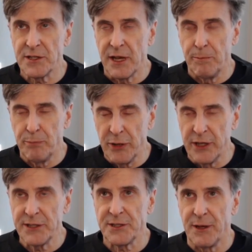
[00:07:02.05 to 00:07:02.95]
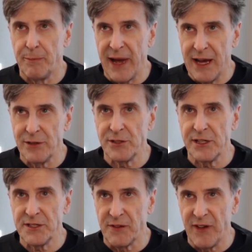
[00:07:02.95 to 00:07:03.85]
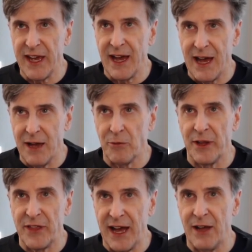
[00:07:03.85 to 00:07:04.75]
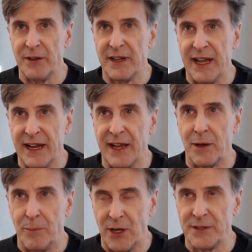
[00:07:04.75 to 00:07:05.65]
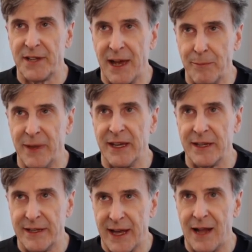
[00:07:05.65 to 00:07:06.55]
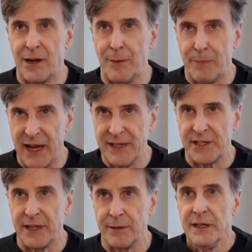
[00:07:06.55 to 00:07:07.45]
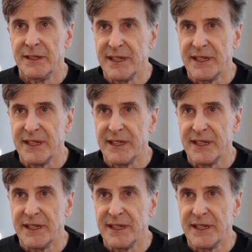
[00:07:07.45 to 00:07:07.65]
can push the boundaries of AI without needing a multi million dollar budget.